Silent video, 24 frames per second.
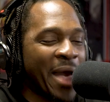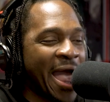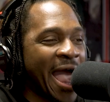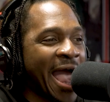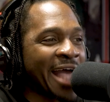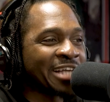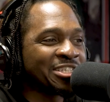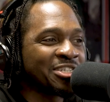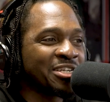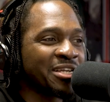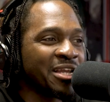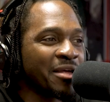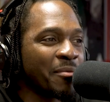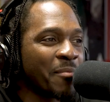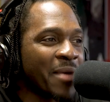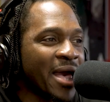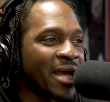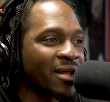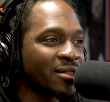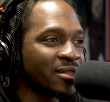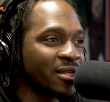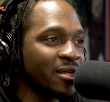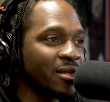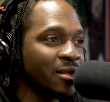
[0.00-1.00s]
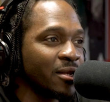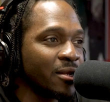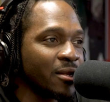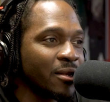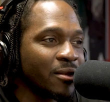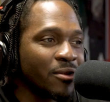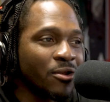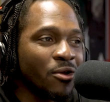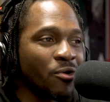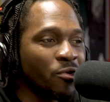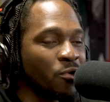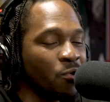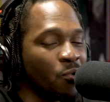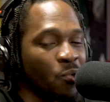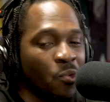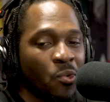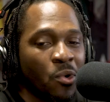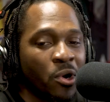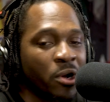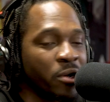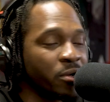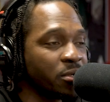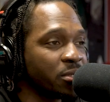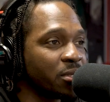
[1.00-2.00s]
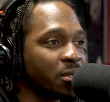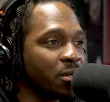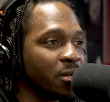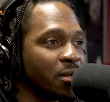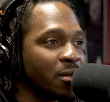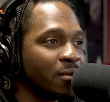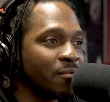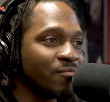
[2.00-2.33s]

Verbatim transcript: passionate back then. No, you weren't.